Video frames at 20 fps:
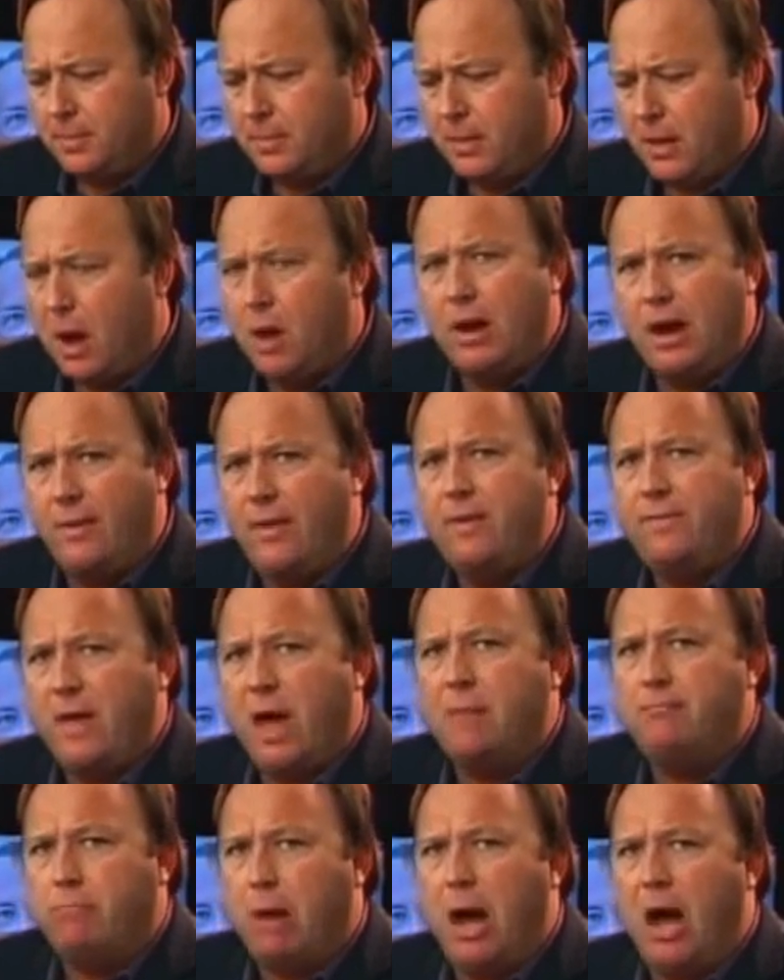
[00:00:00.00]
Oh, yeah, they've
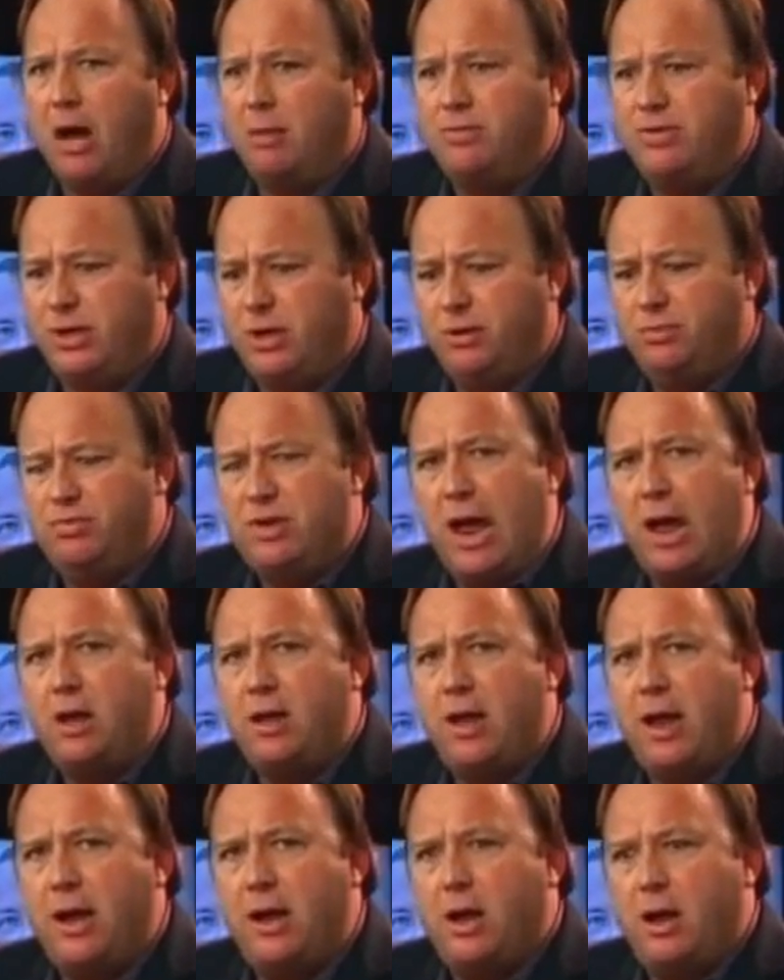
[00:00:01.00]
got bombs that you
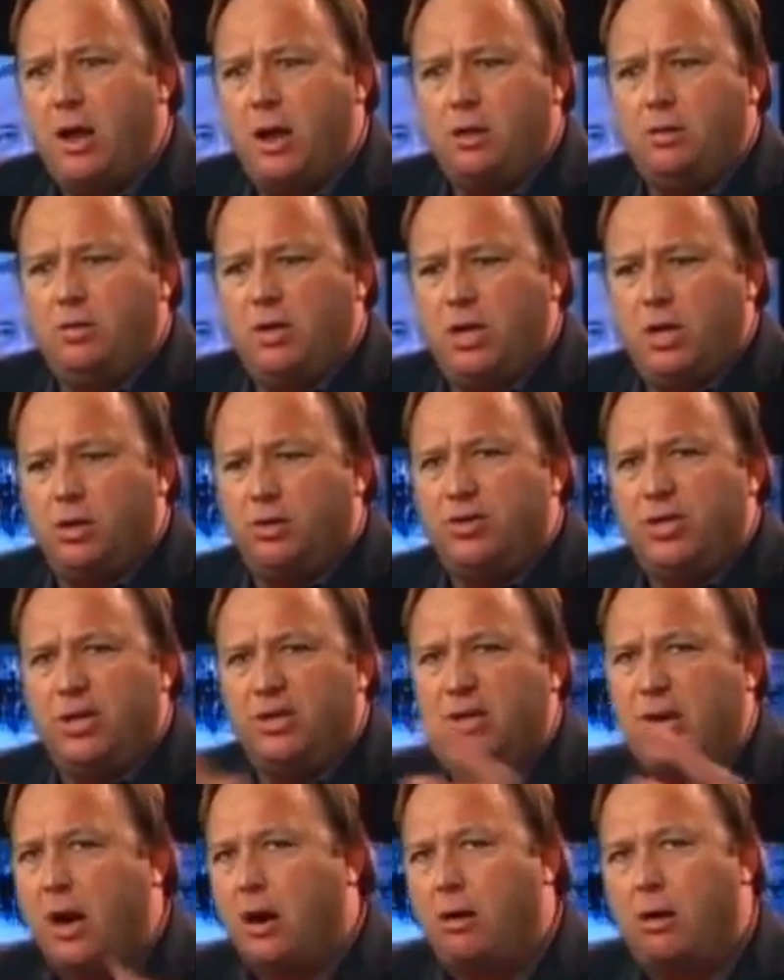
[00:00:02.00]
detonate it kills the
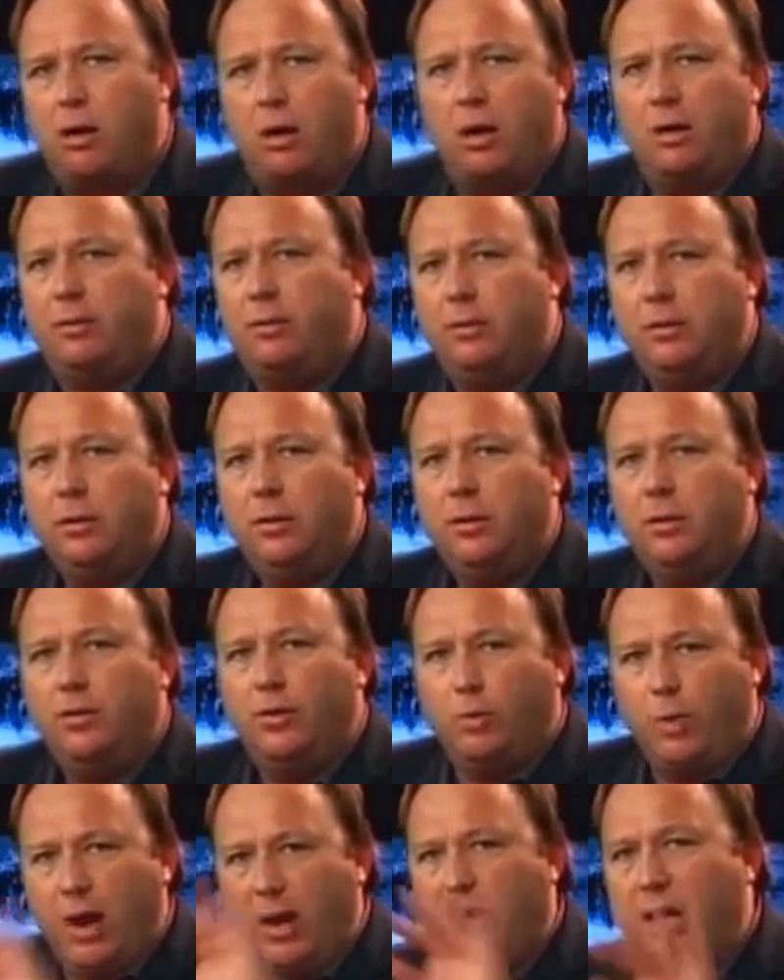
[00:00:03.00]
entire Earth, the
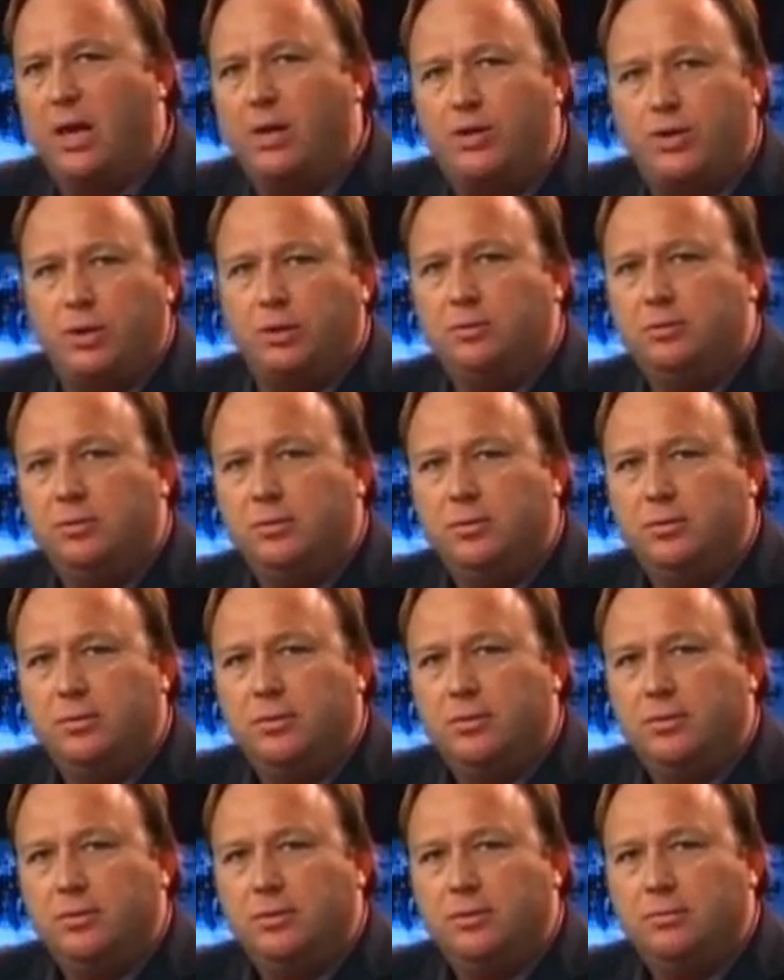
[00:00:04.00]
radiation.
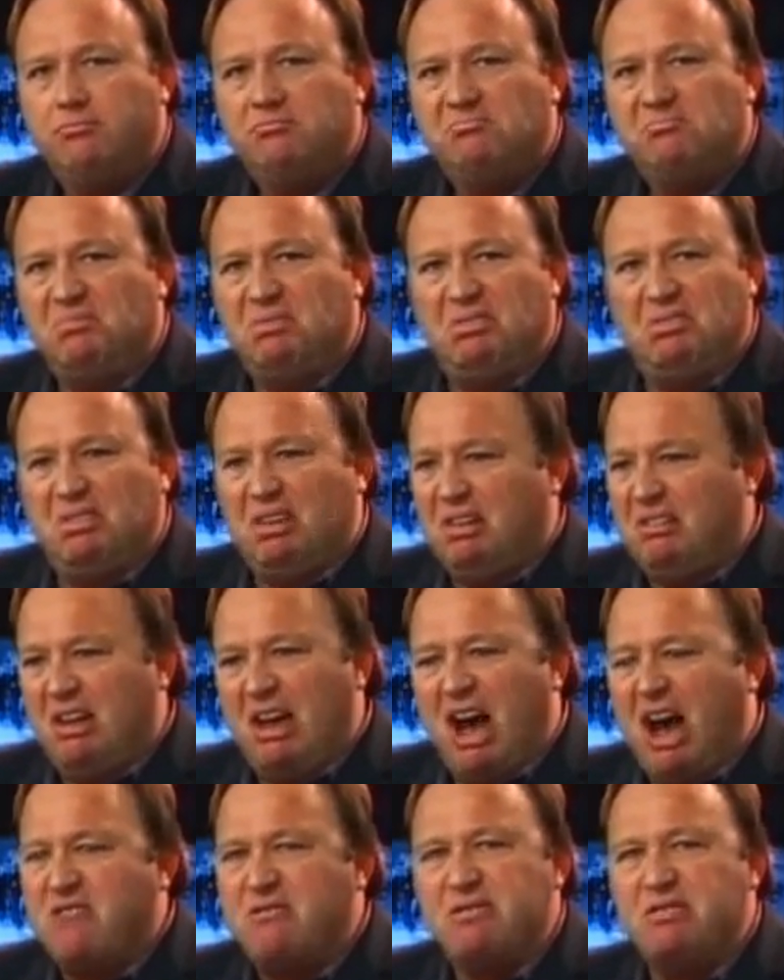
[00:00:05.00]

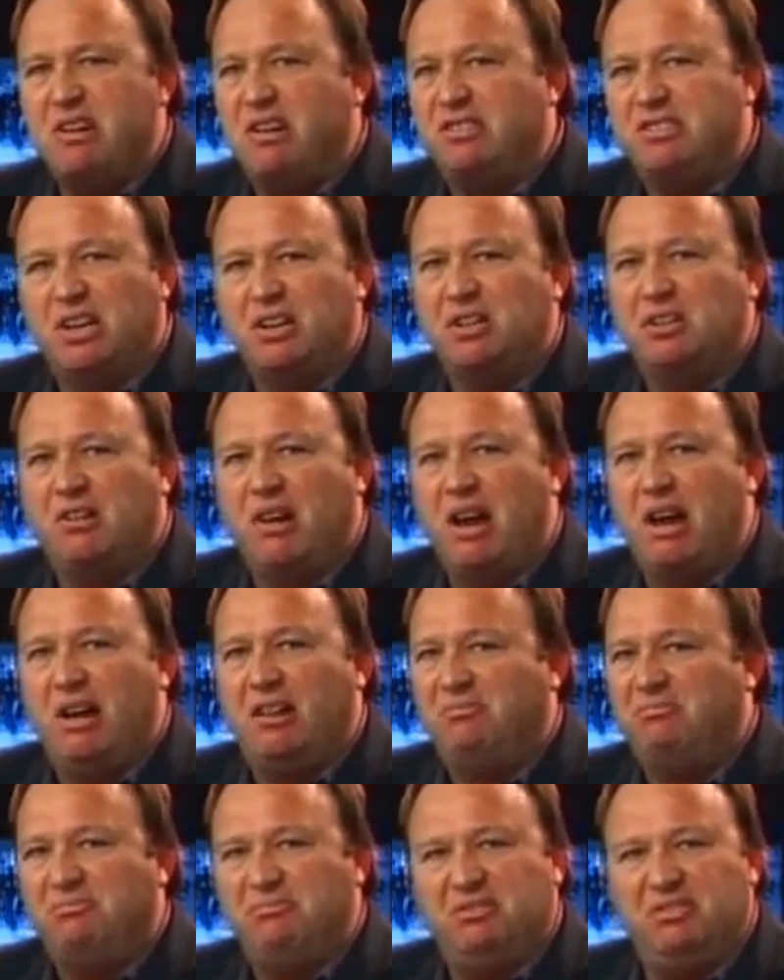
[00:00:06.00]
100 years
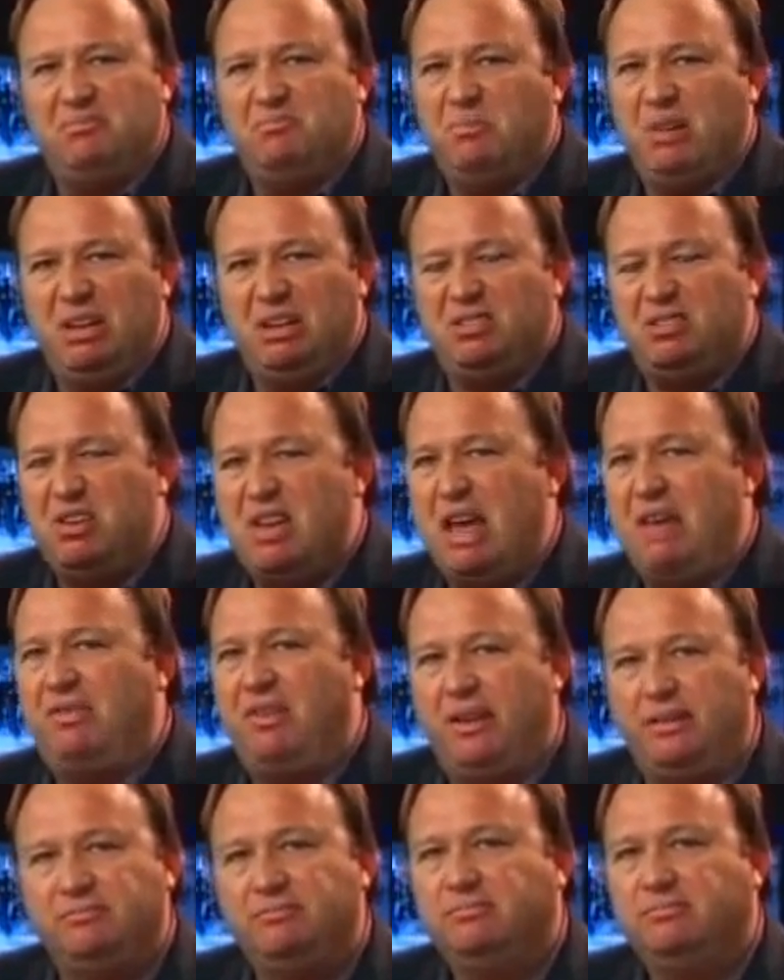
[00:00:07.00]
underground means nothing.